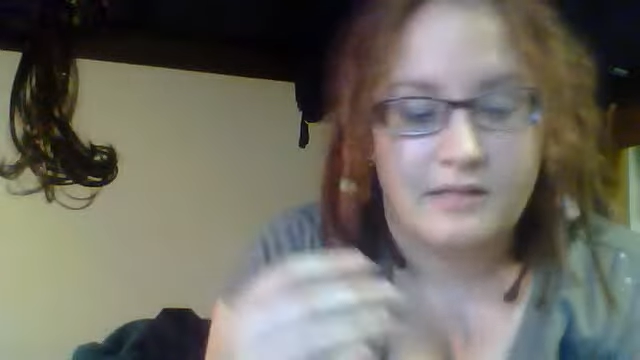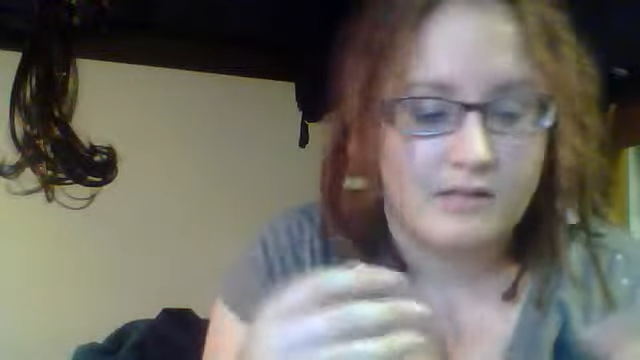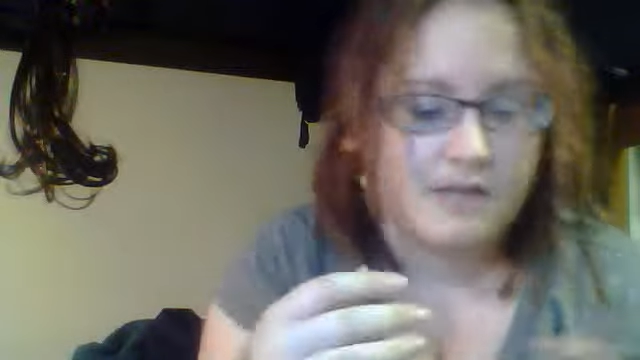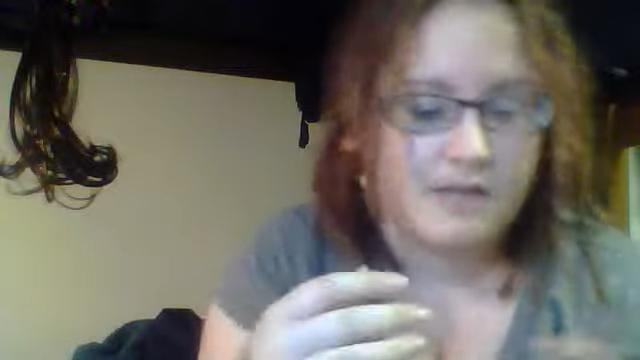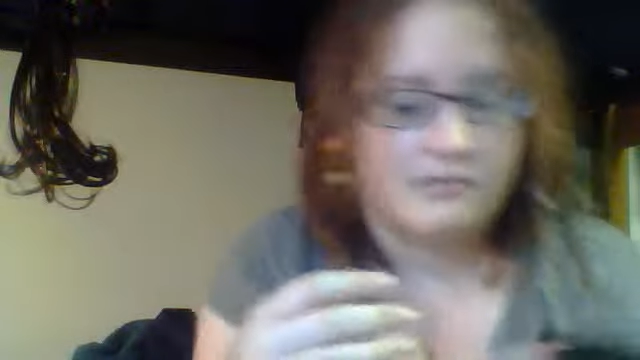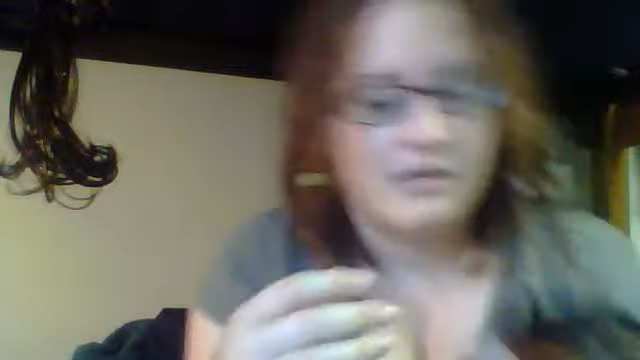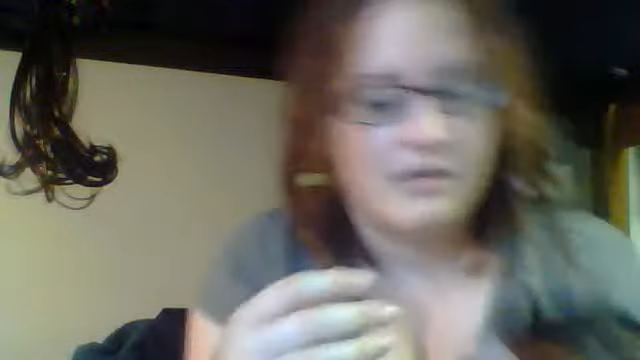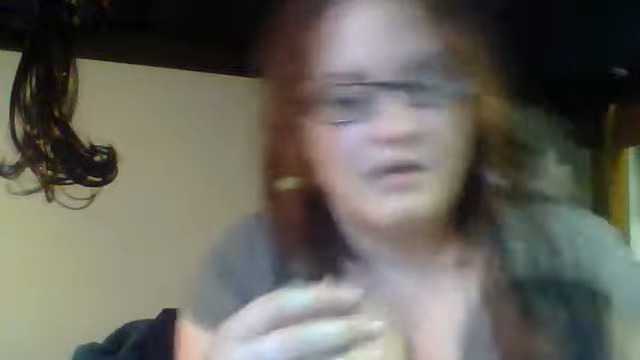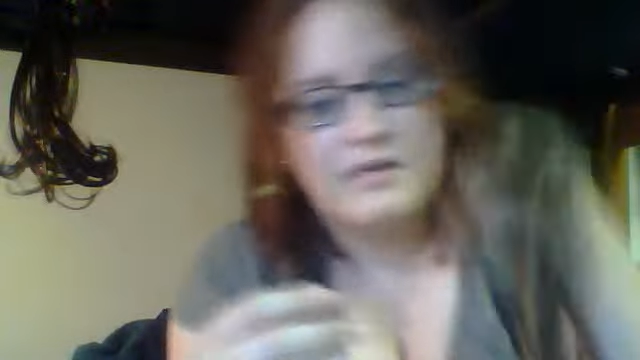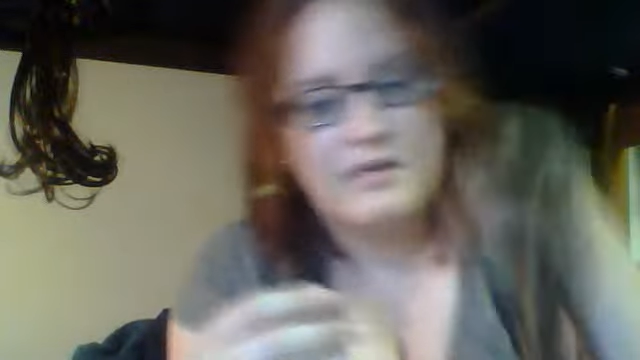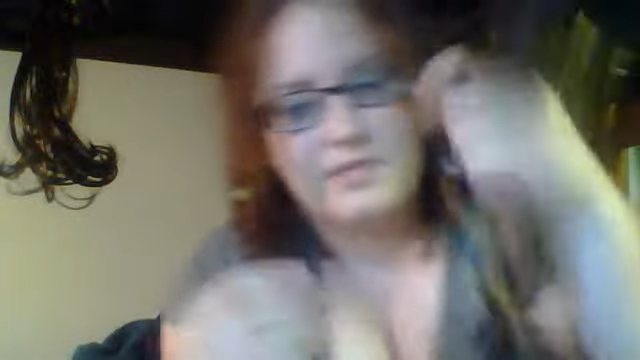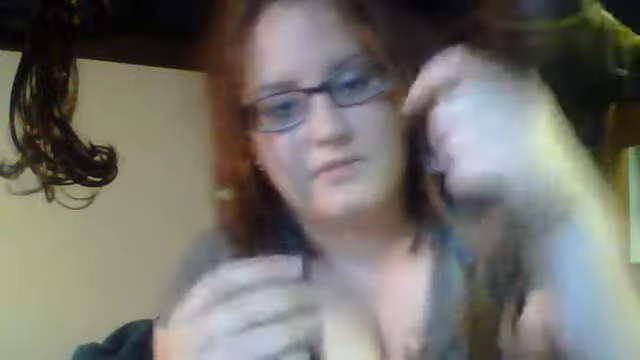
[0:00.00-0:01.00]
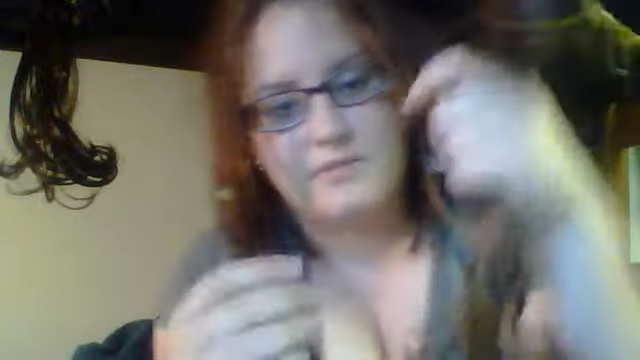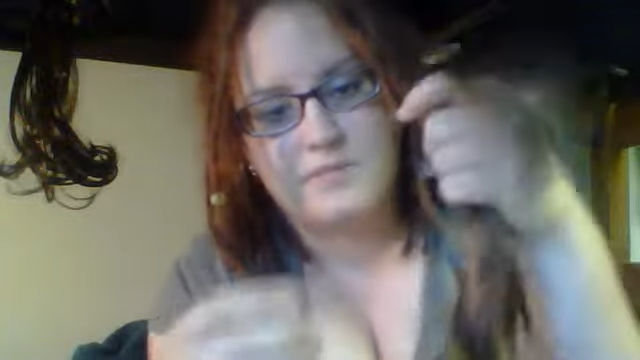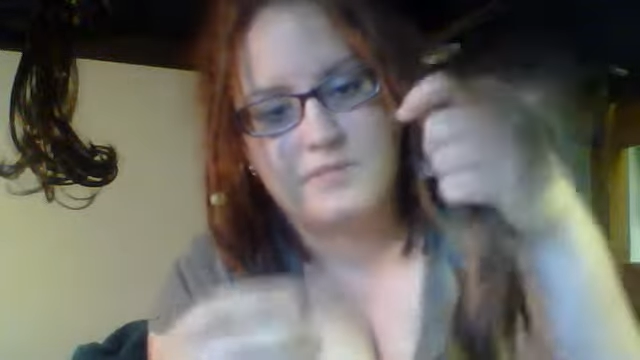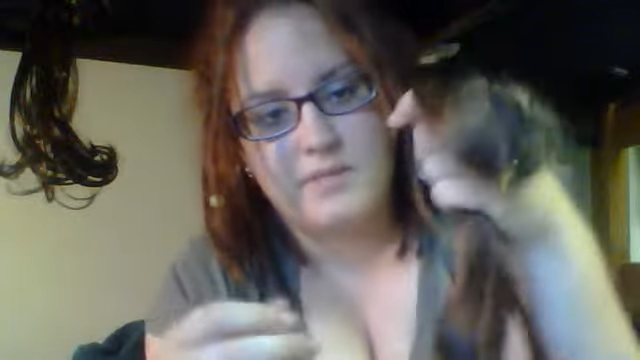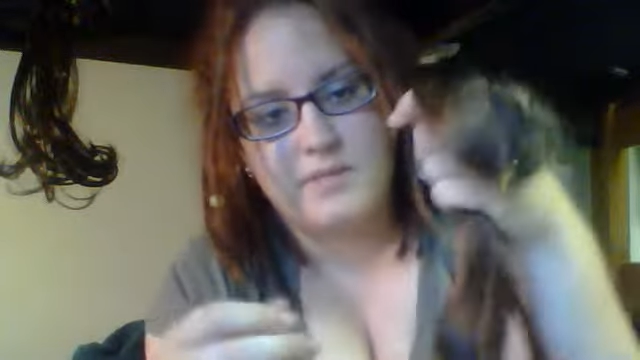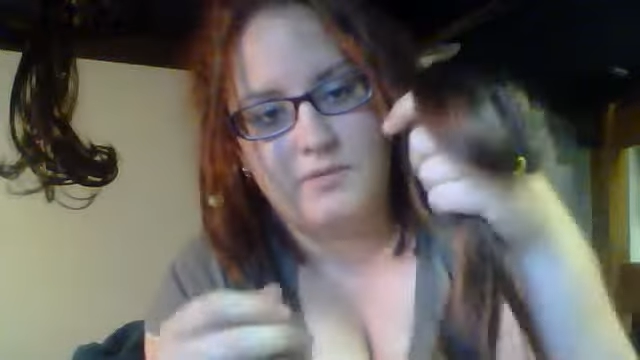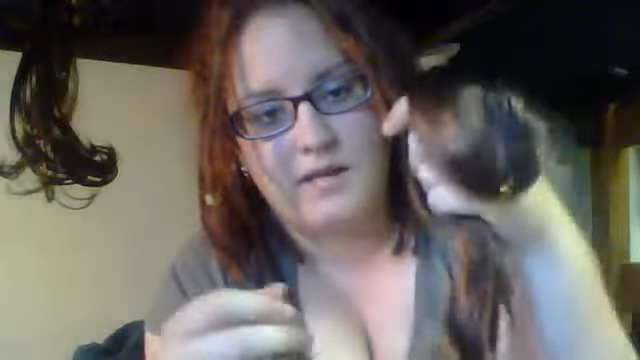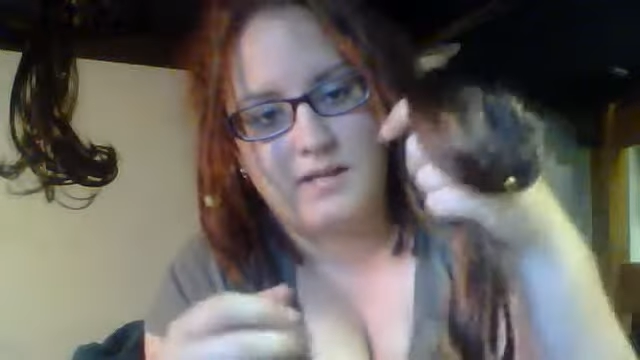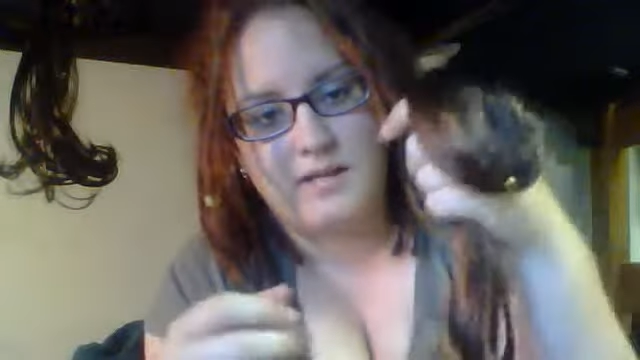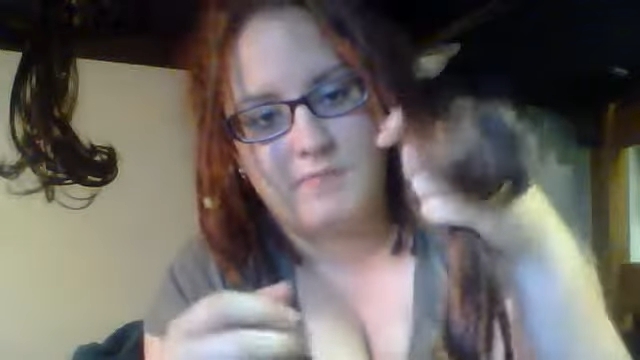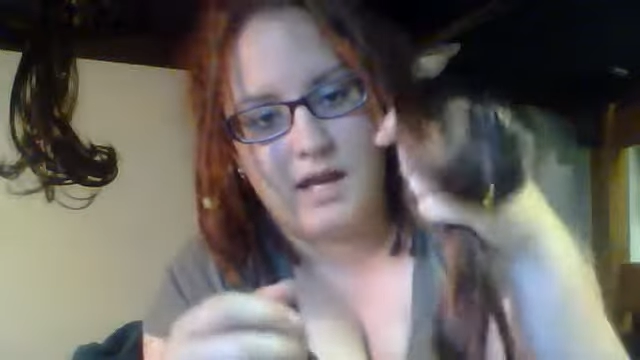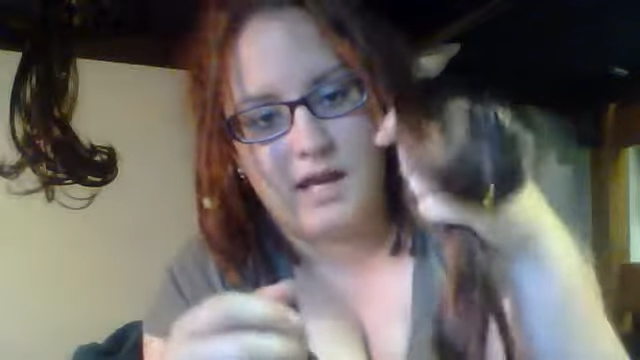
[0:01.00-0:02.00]
around. So I'm
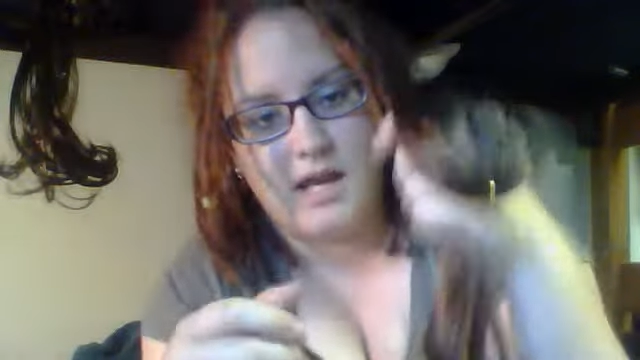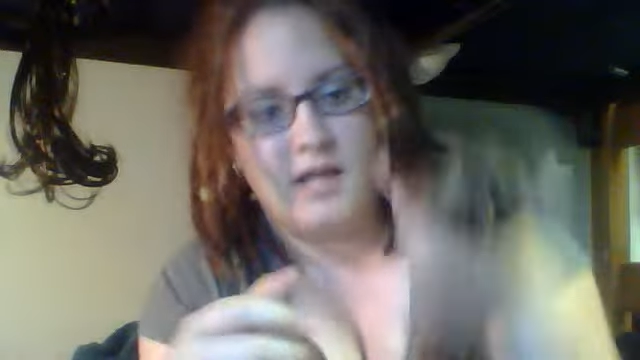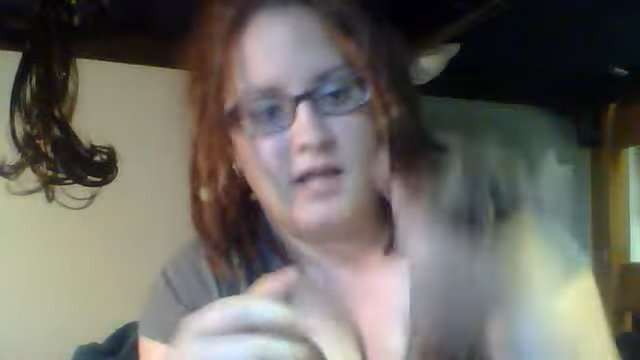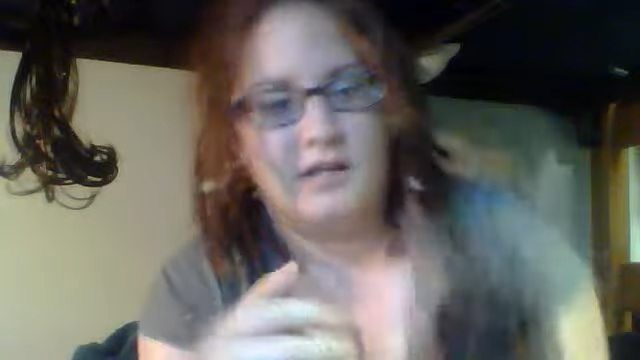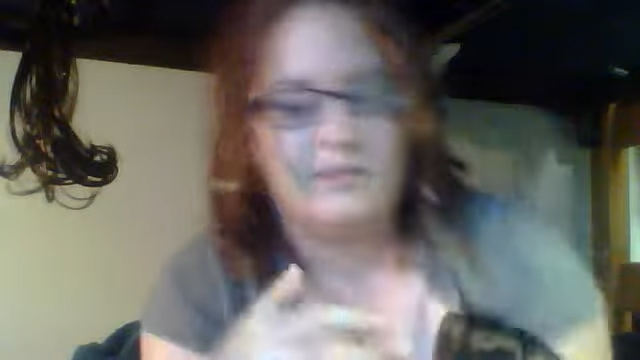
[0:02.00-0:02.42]
separating my hair.